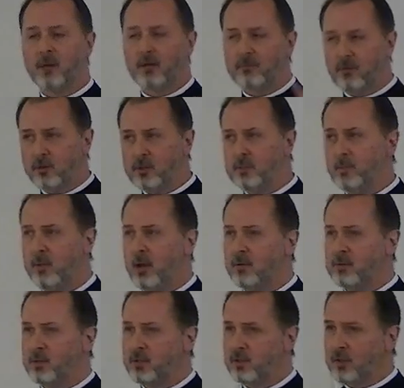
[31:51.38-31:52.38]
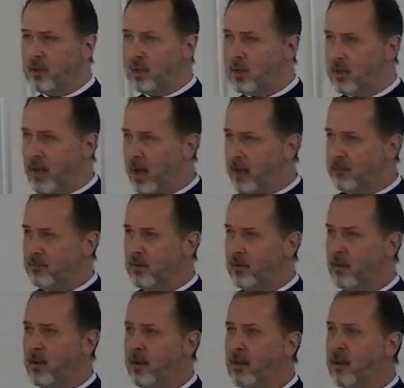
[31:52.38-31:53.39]
my first spouse is still
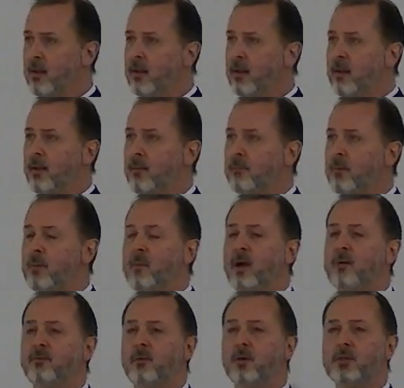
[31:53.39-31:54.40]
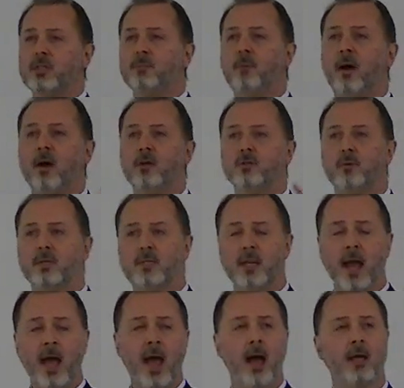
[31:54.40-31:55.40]
alive. But my first spouse was
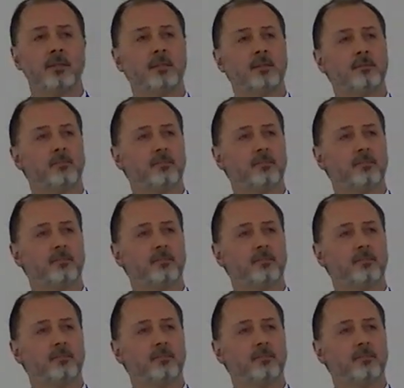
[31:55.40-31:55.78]
an ass.